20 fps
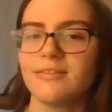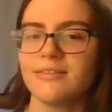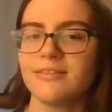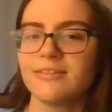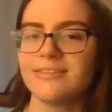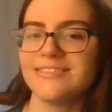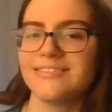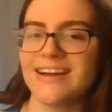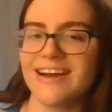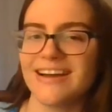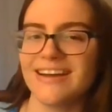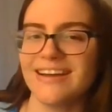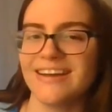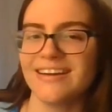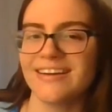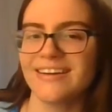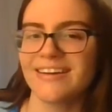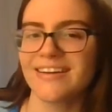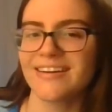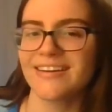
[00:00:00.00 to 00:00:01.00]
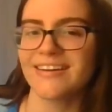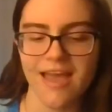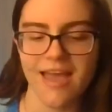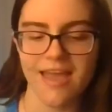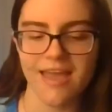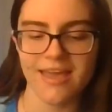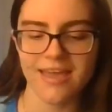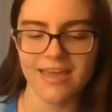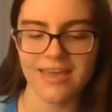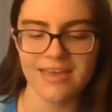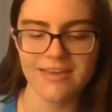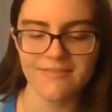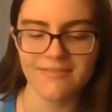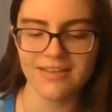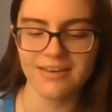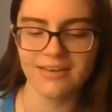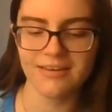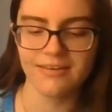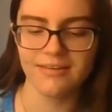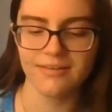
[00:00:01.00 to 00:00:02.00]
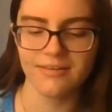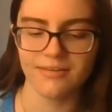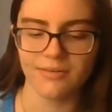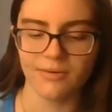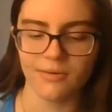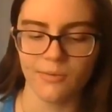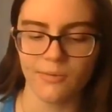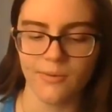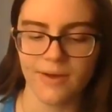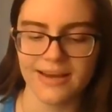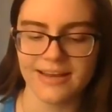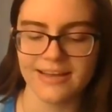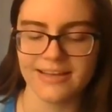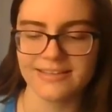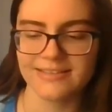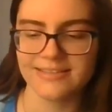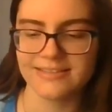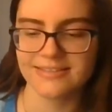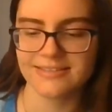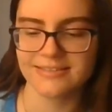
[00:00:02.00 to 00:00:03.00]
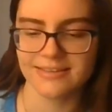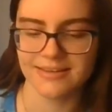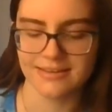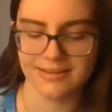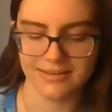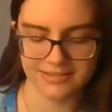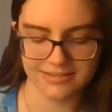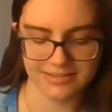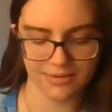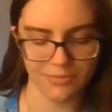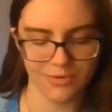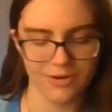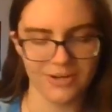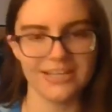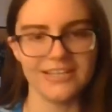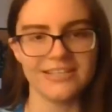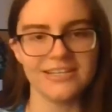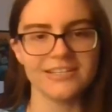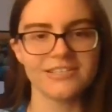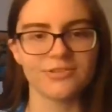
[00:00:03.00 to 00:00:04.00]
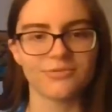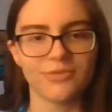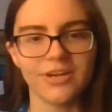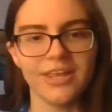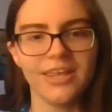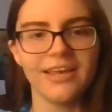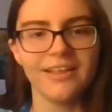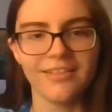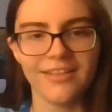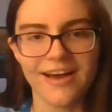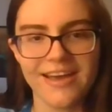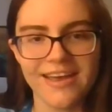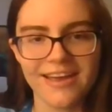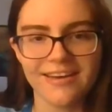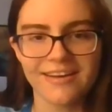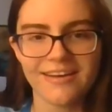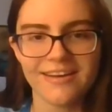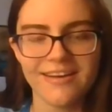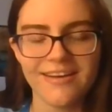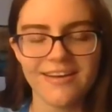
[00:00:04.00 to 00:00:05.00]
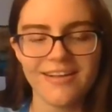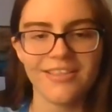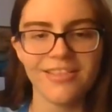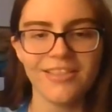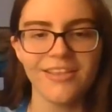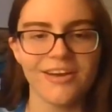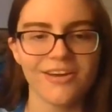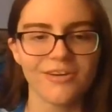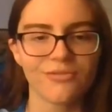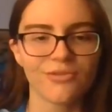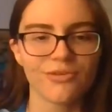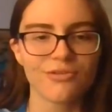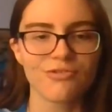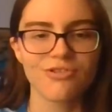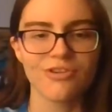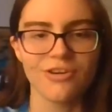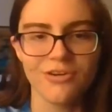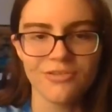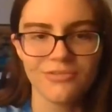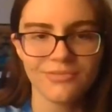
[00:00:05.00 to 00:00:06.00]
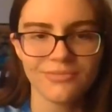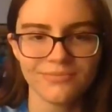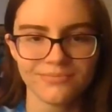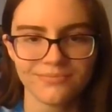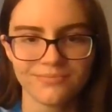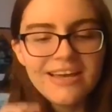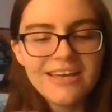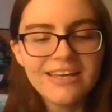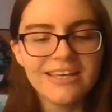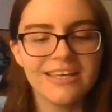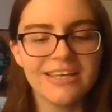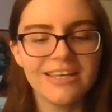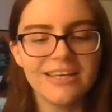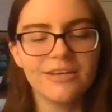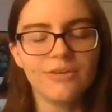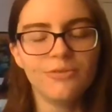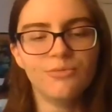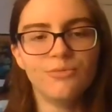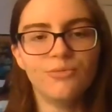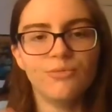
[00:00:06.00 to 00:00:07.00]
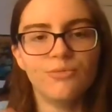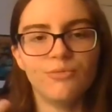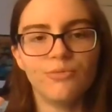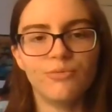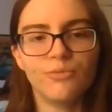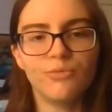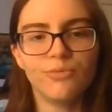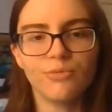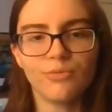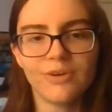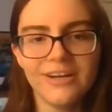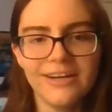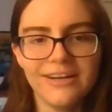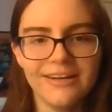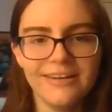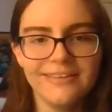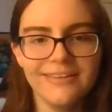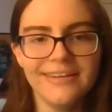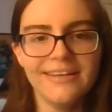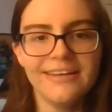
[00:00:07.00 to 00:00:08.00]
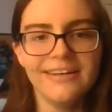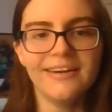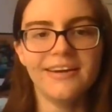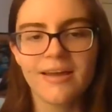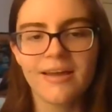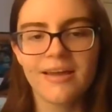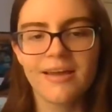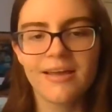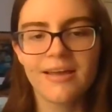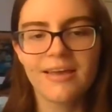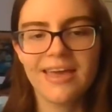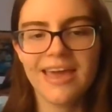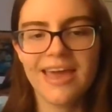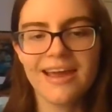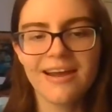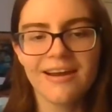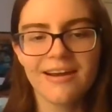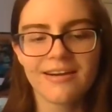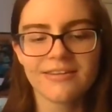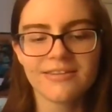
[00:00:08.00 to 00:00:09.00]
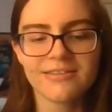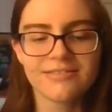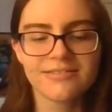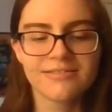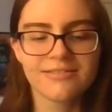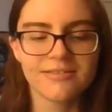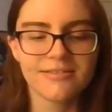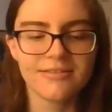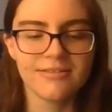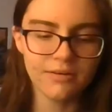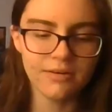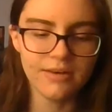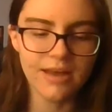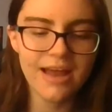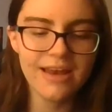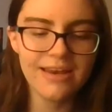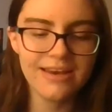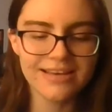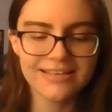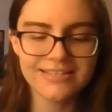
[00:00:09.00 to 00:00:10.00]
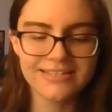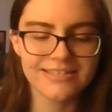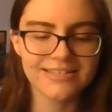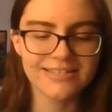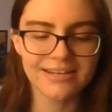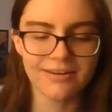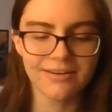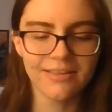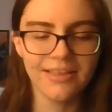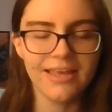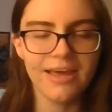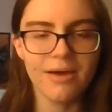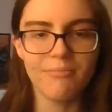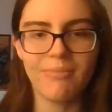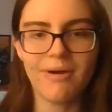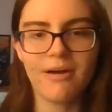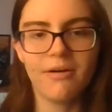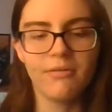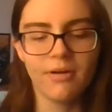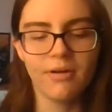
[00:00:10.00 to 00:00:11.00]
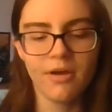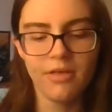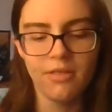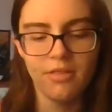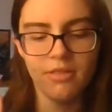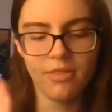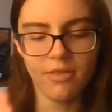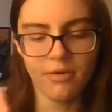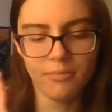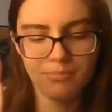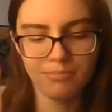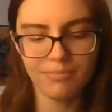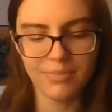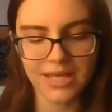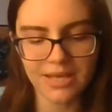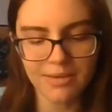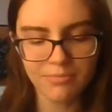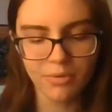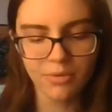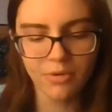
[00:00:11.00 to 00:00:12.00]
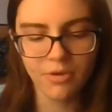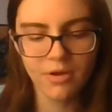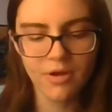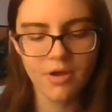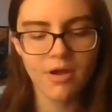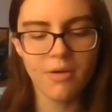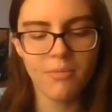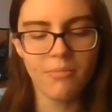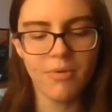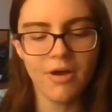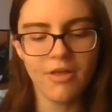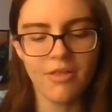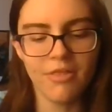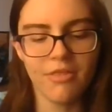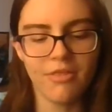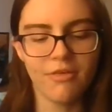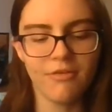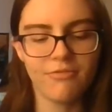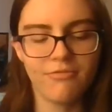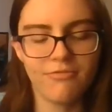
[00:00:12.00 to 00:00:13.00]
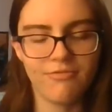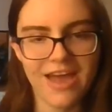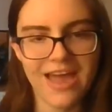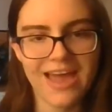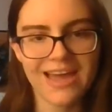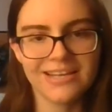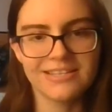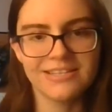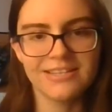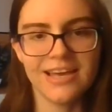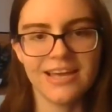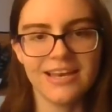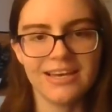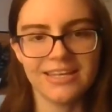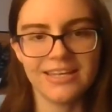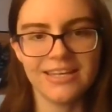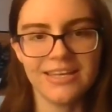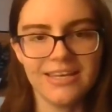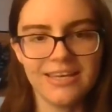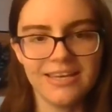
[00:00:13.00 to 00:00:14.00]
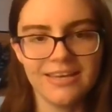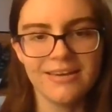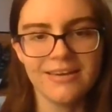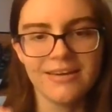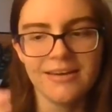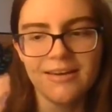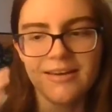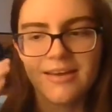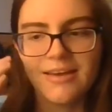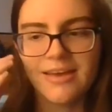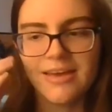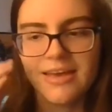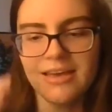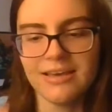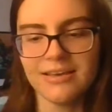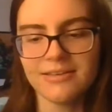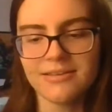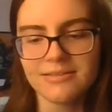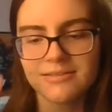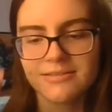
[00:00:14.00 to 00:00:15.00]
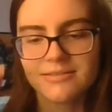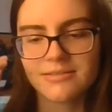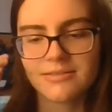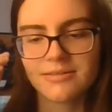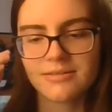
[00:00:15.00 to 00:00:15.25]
dying, even when it's someone he doesn't really like Roshar. He really cares not necessarily about the people, but the fact that he is